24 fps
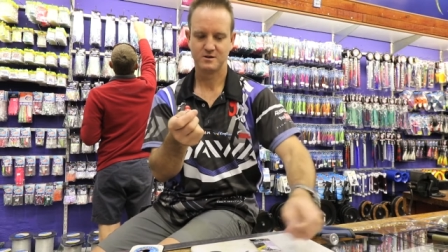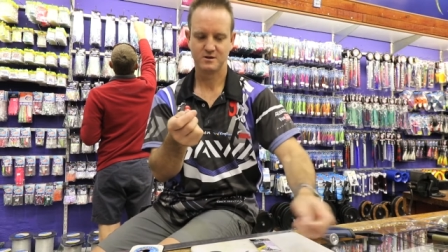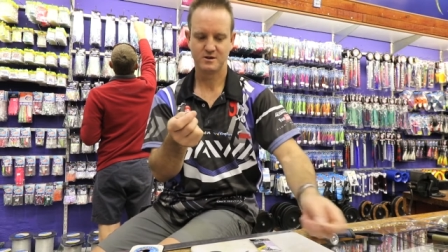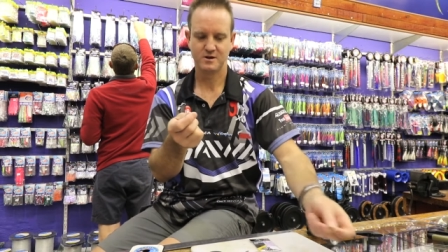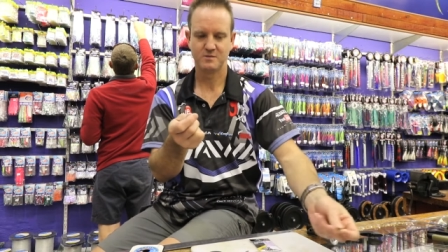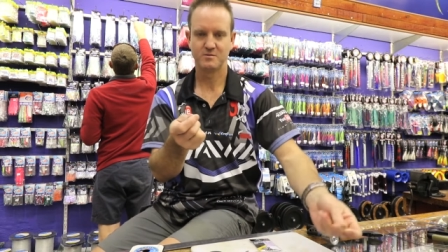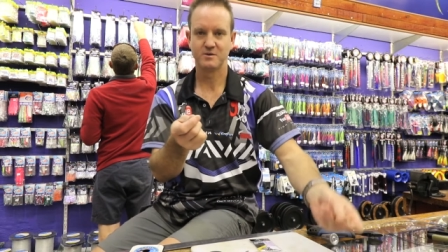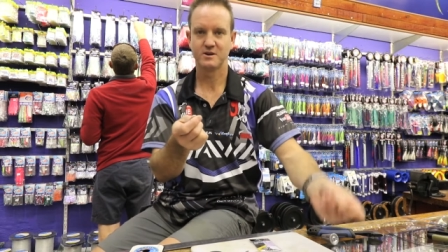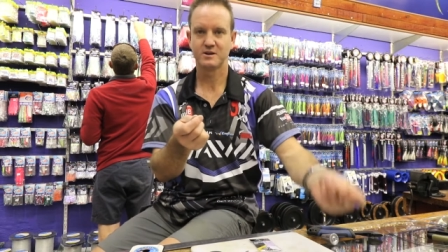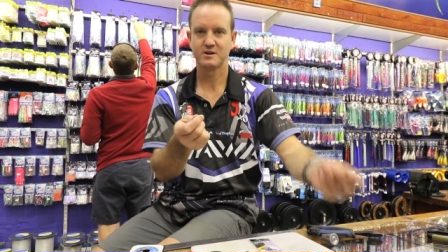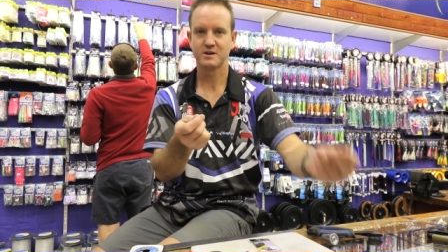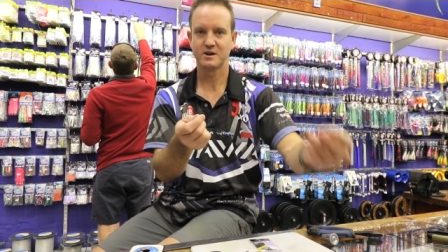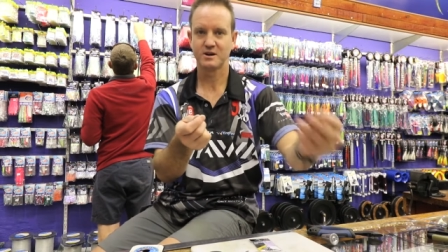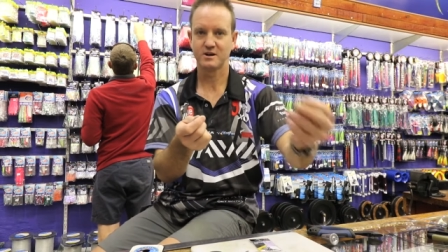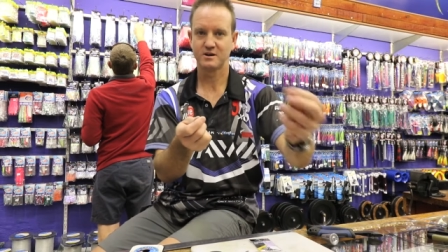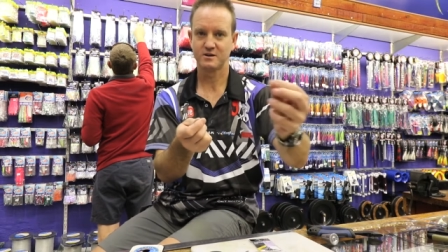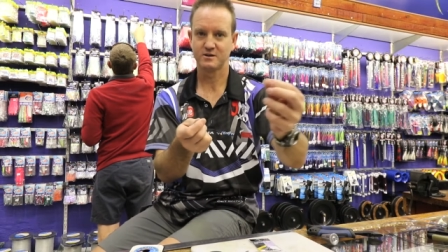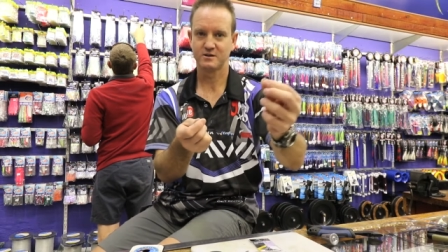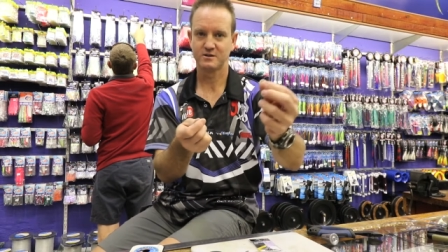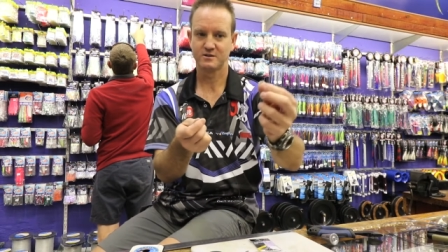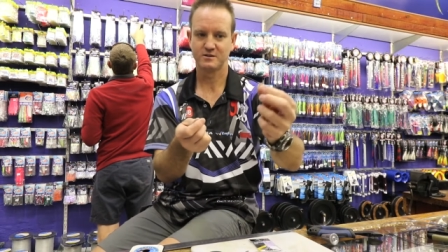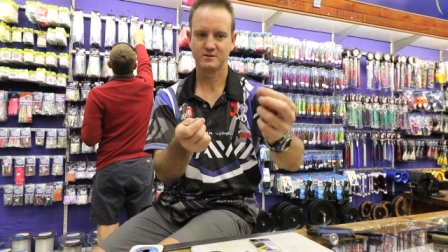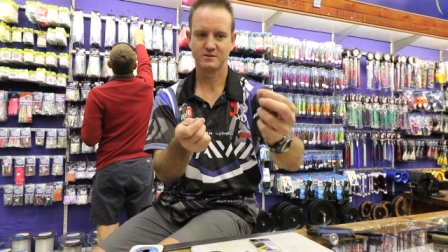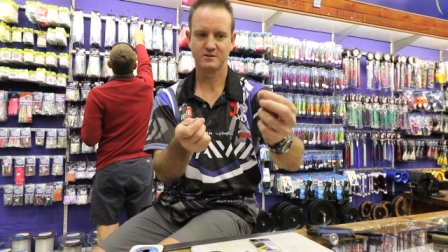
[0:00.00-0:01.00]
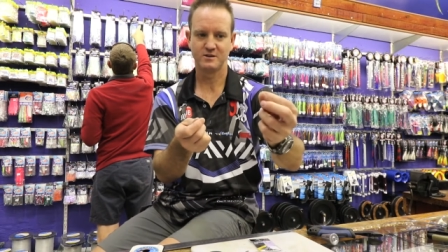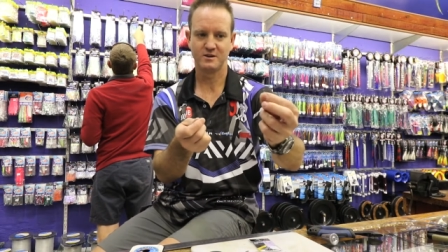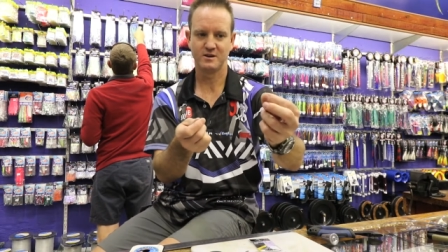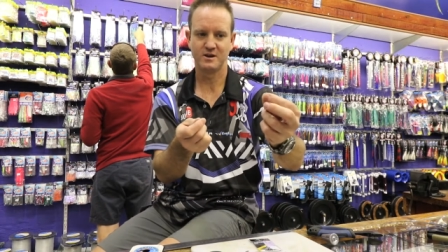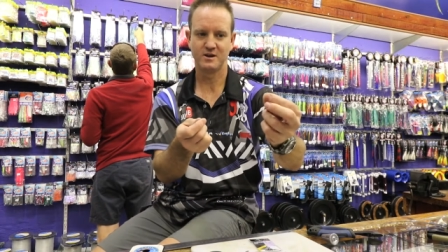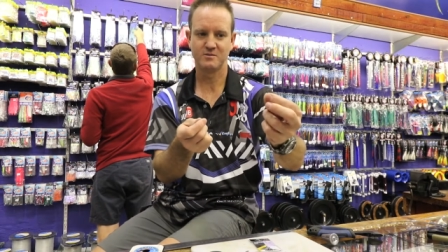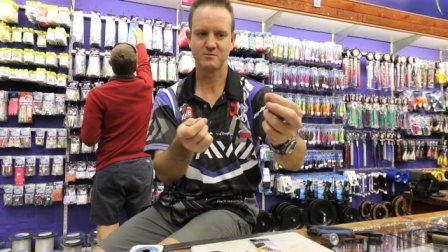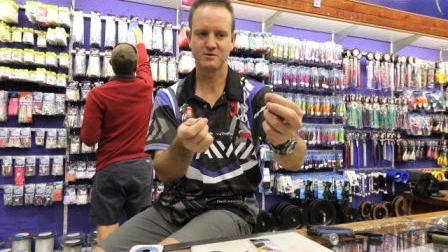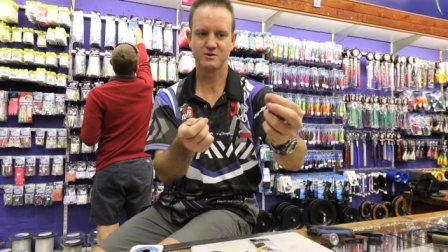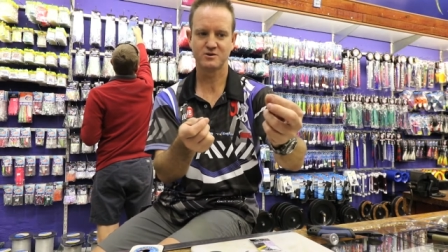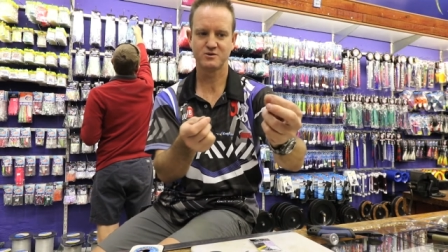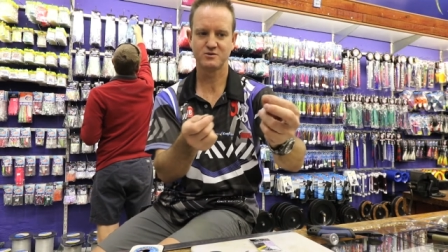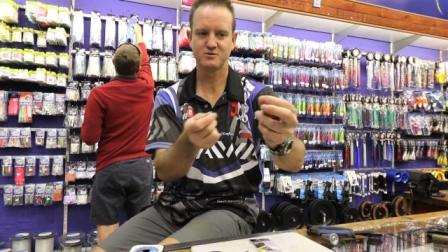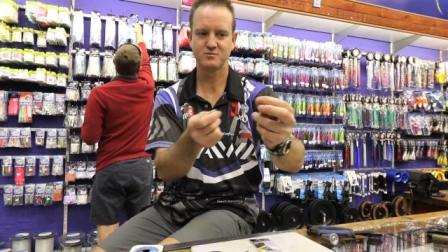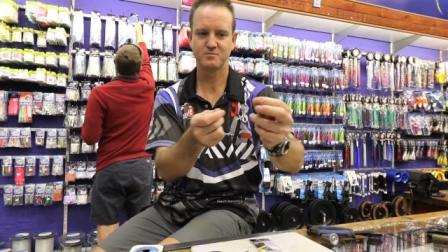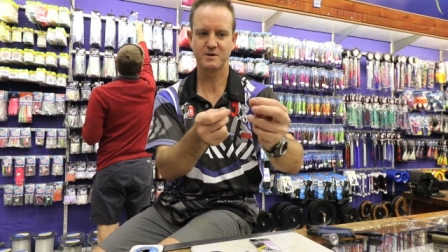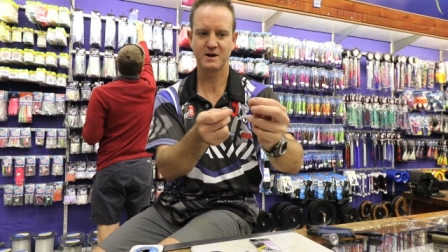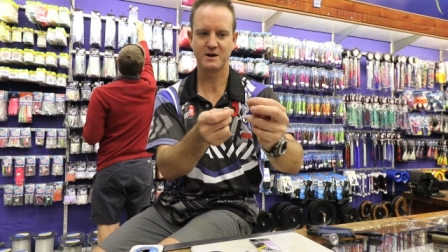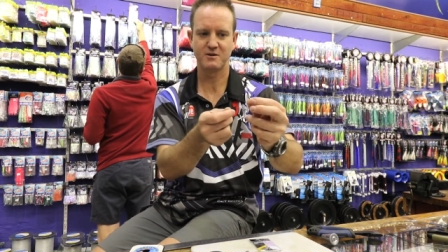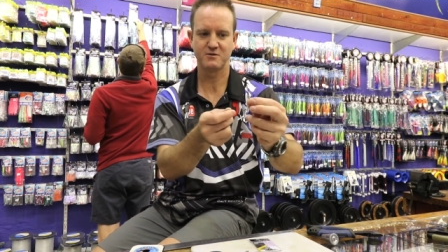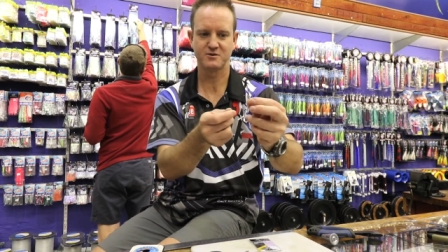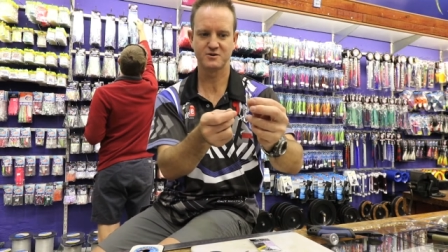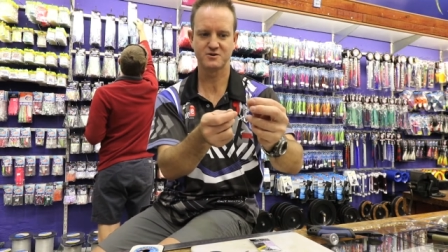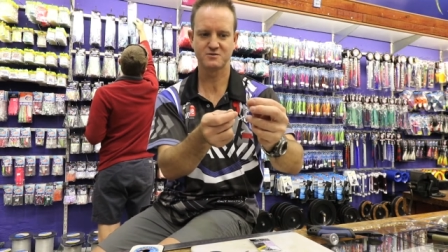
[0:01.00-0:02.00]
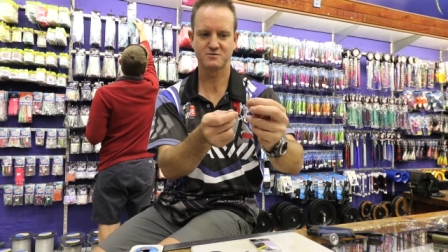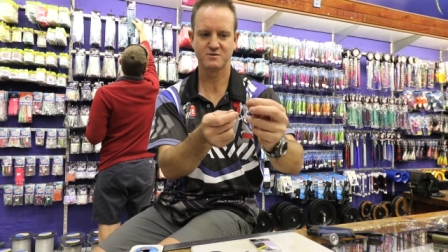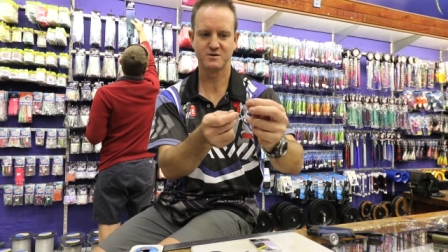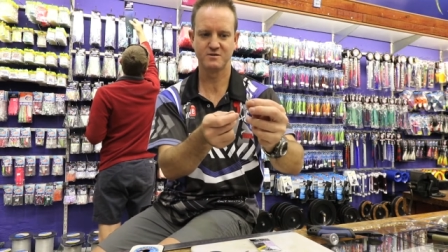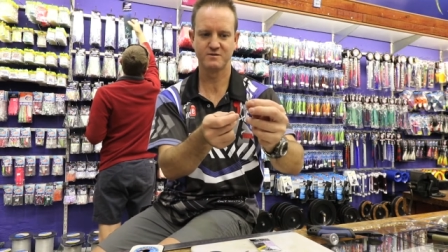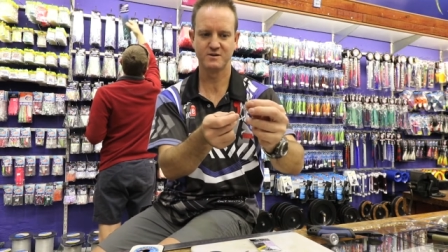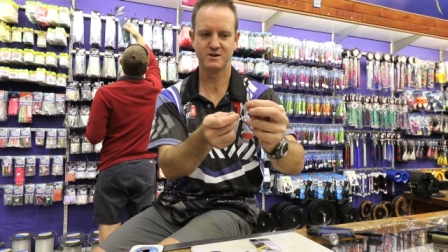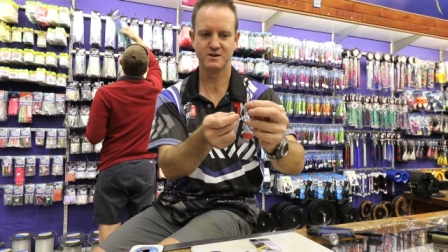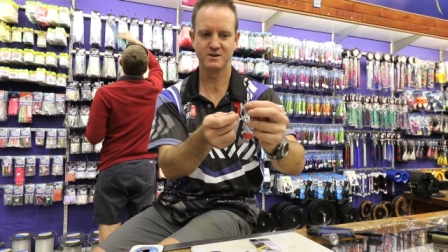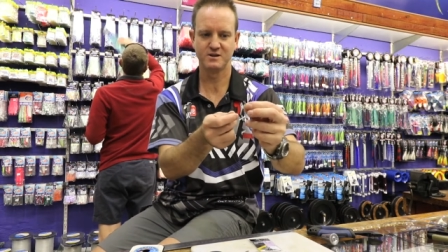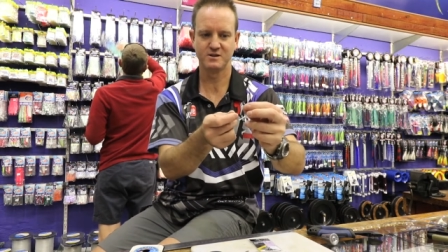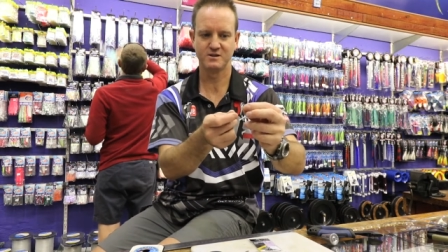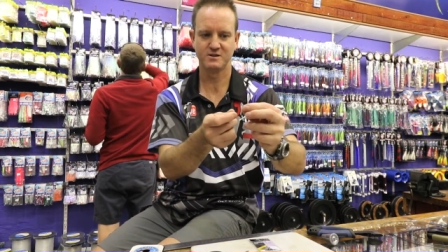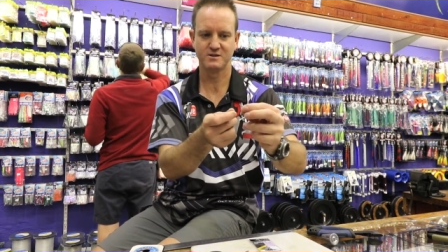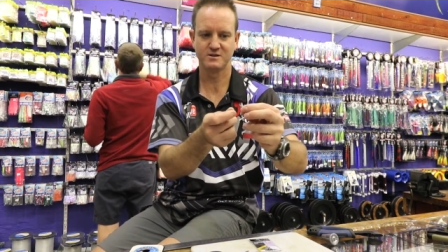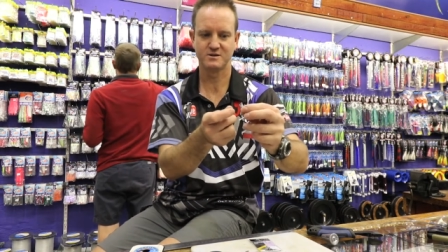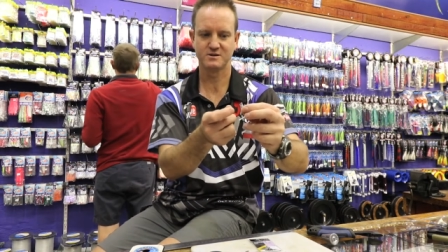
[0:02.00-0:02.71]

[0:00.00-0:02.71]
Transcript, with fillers: I'm going to take a number two power swivel,